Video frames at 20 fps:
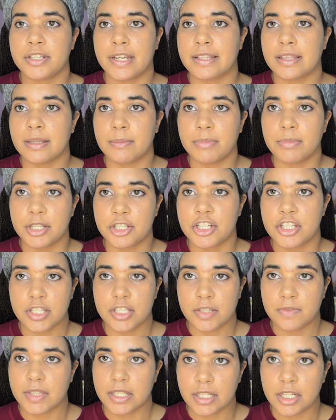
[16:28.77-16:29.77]
like the bitches
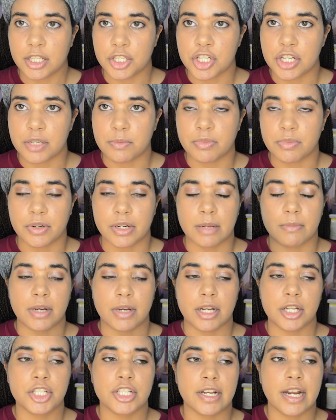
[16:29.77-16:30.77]
of the kitchen pretty
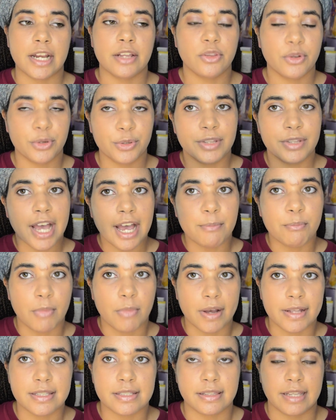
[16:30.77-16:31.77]
much, and I learned that
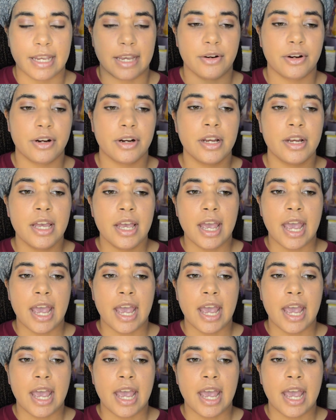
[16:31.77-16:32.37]
months later.